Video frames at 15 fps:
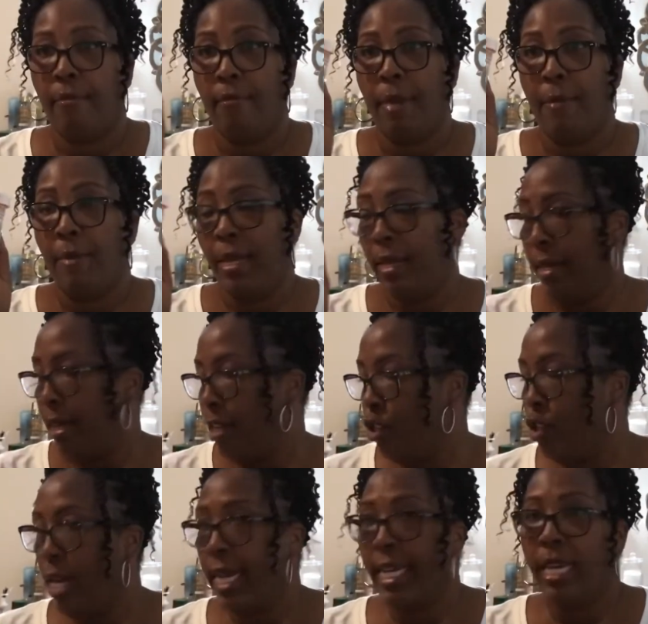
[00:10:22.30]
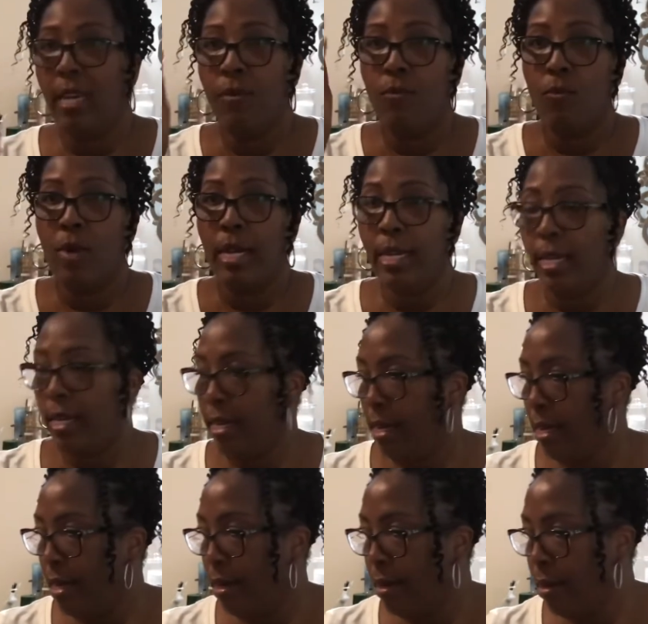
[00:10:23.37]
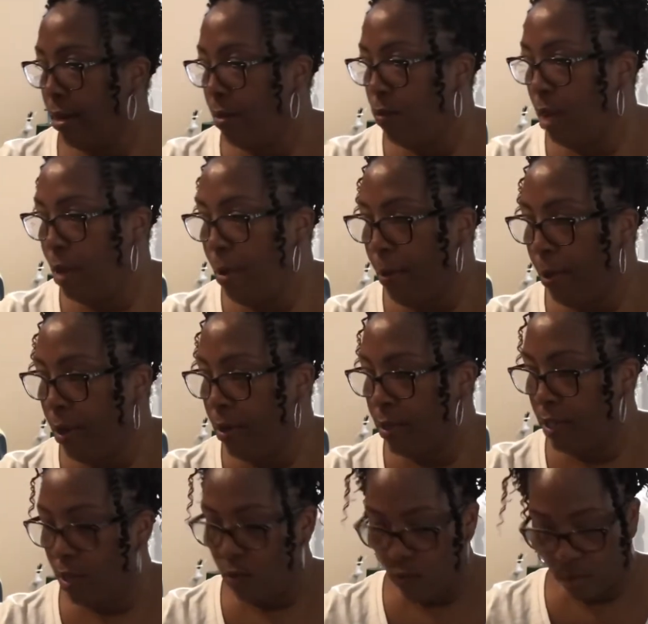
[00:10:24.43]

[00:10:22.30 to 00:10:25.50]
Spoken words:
My medication, I keep one here, one in my purse and